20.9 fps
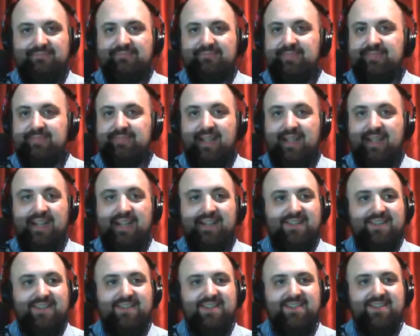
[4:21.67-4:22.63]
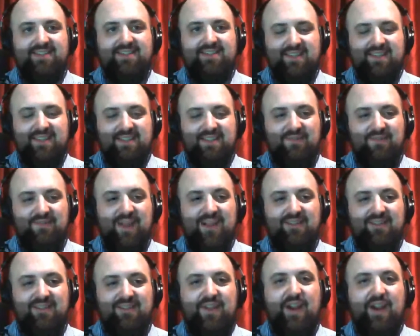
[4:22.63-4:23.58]
yeah, this
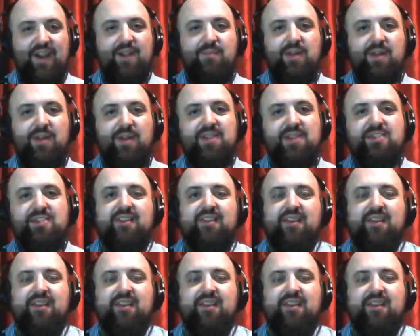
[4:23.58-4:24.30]
felt very much